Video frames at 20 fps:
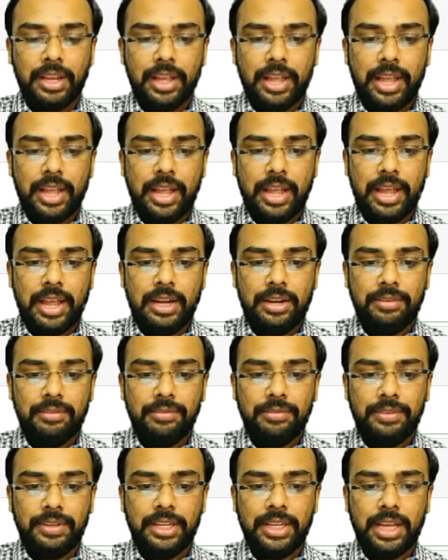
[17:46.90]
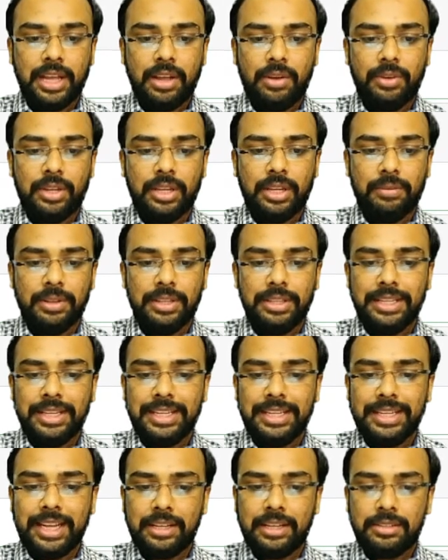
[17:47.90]
and we have given the
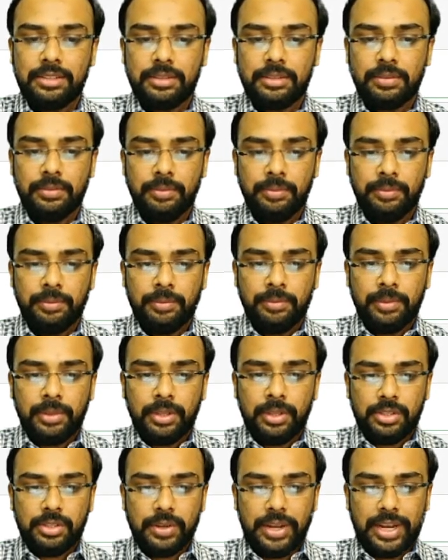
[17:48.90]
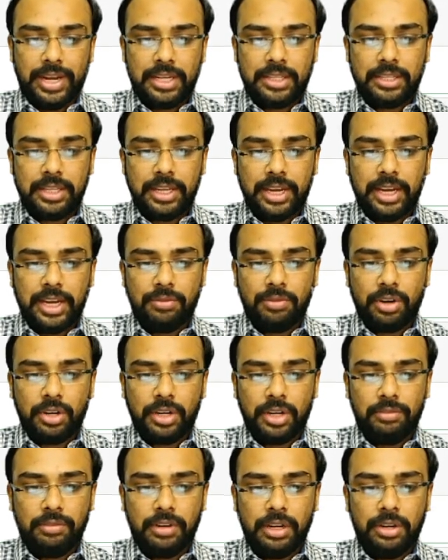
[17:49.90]
text. So at the end
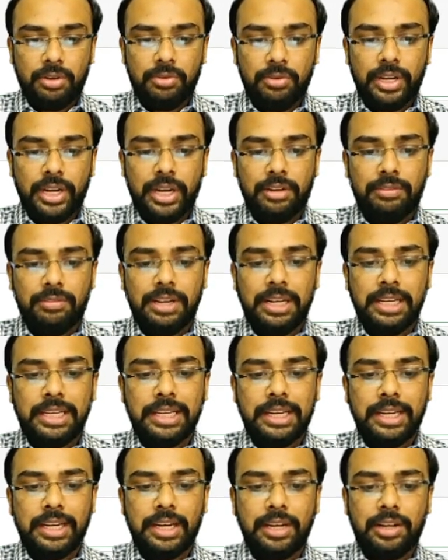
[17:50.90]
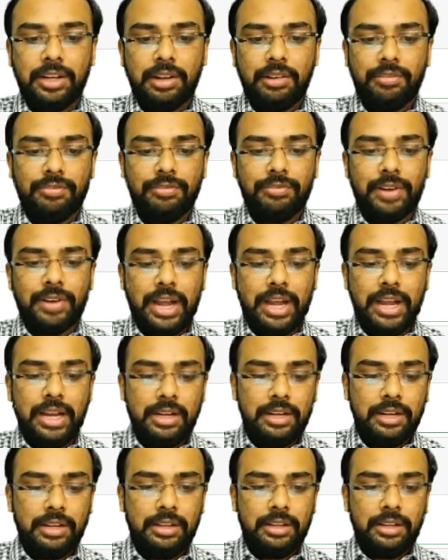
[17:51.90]
what it will do, it will create a
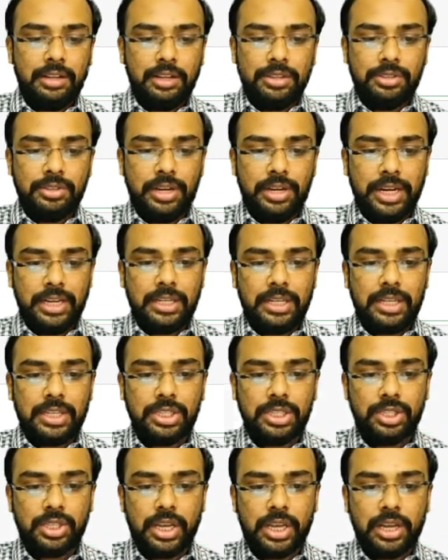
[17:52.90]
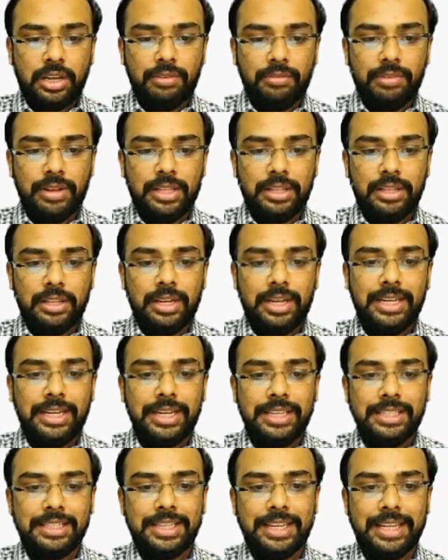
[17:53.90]
file. So let us check whether it
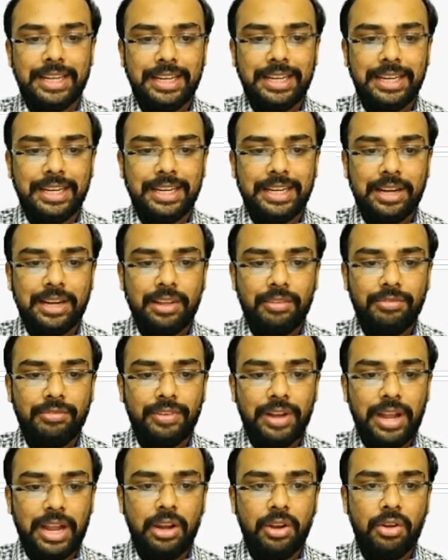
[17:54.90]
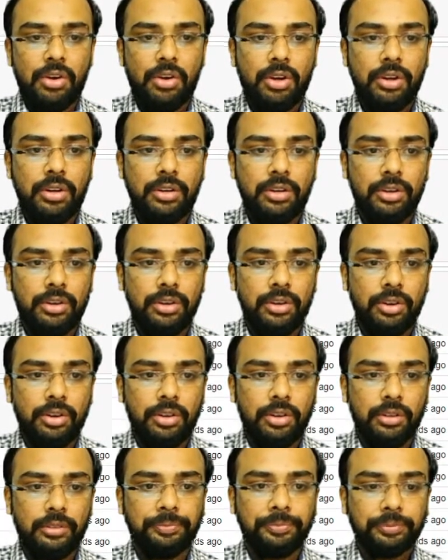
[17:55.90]
has created a file or
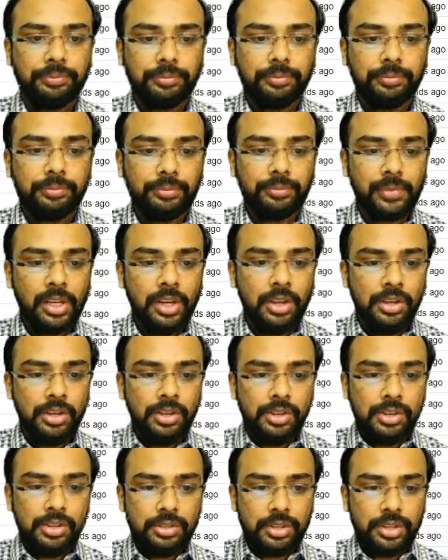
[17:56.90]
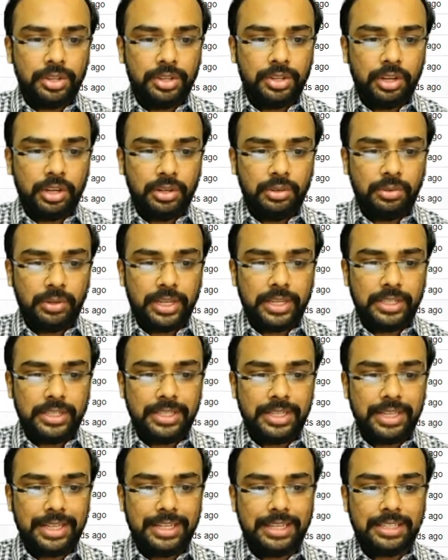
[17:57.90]
not. So here you can
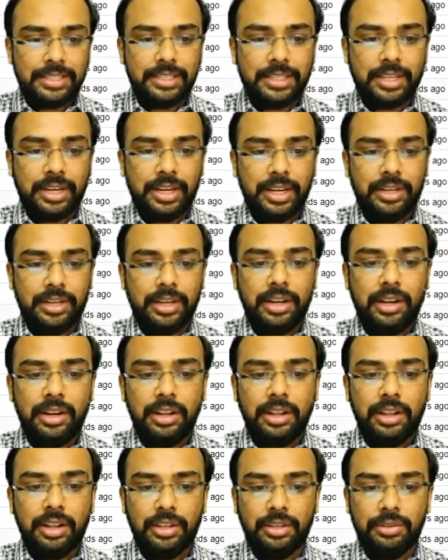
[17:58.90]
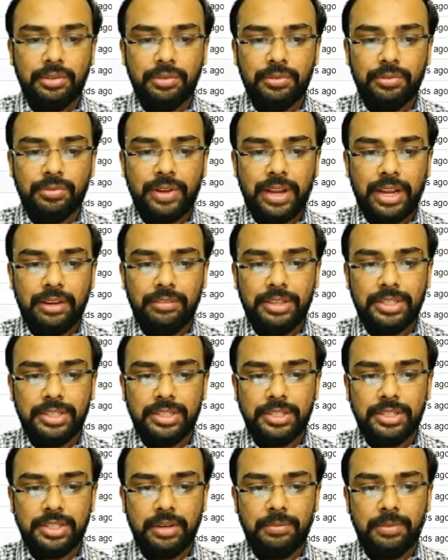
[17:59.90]
see it has created a new file which
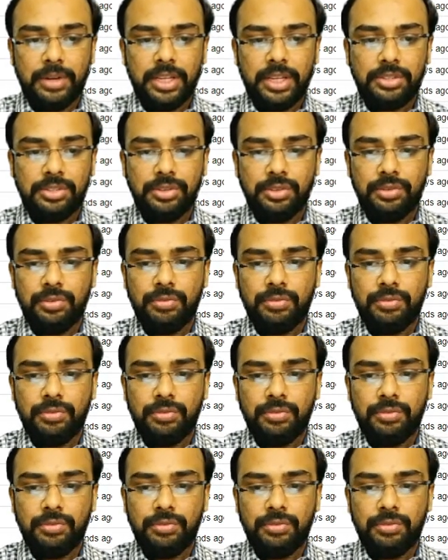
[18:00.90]
is named as new